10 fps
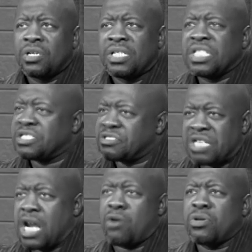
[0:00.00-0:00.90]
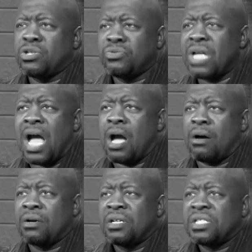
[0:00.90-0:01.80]
that's tearing you down,
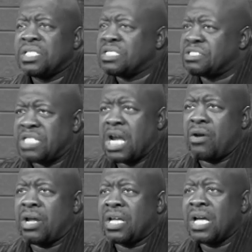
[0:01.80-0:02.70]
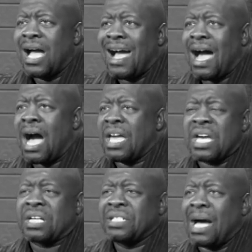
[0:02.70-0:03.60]
that's tearing our
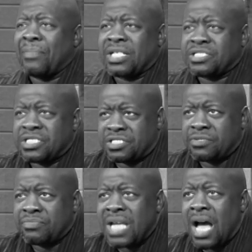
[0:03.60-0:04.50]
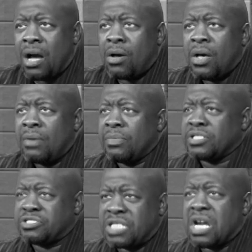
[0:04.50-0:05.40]
economic system down,
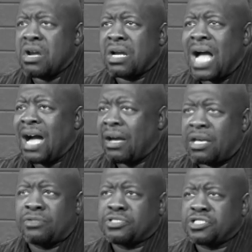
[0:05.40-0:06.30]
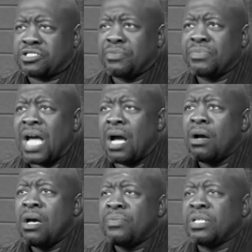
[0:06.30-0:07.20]
that's tearing our health system down,
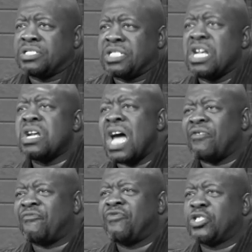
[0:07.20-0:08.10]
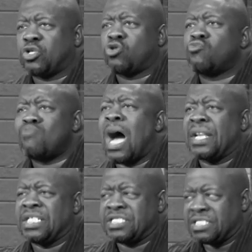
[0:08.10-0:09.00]
that's tearing our physical
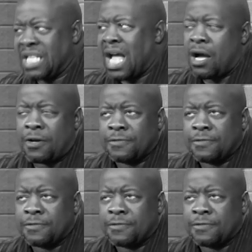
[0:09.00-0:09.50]
bodies down.